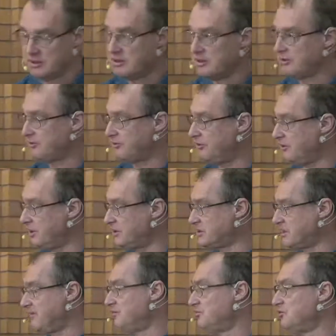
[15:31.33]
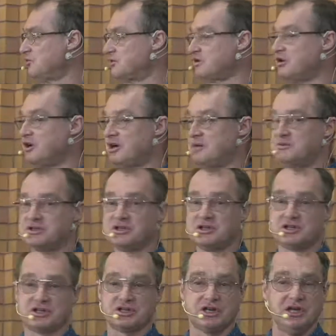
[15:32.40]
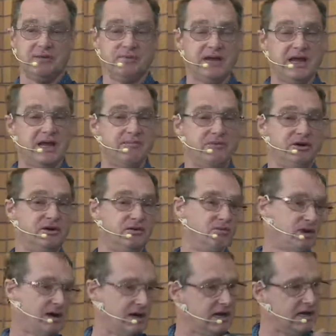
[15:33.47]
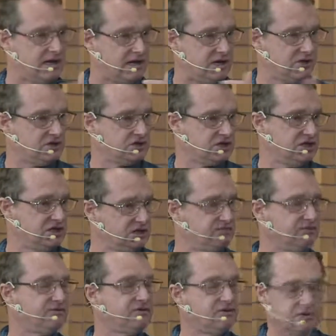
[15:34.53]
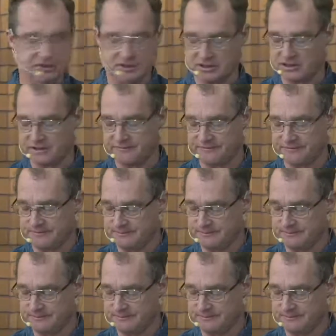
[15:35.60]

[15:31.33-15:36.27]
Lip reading: 37 more times to just keep hammering away at this kingdom of God stuff.